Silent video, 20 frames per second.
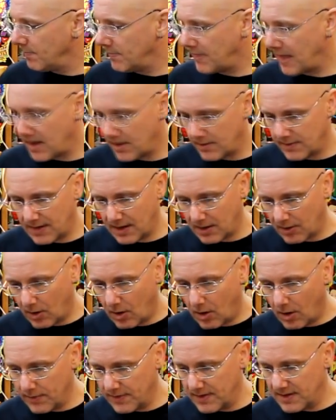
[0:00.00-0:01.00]
that are
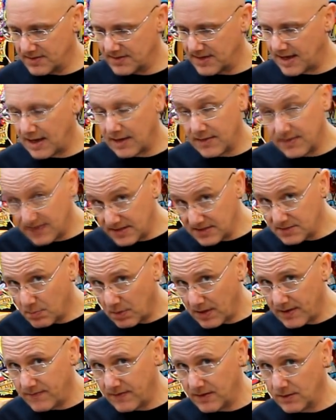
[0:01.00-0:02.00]
on this. And in this
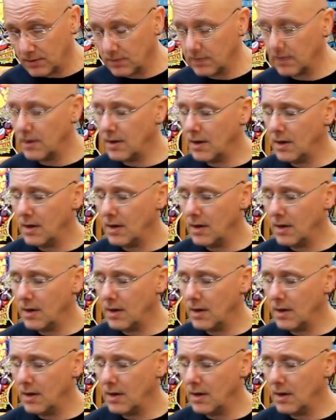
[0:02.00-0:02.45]
playfield,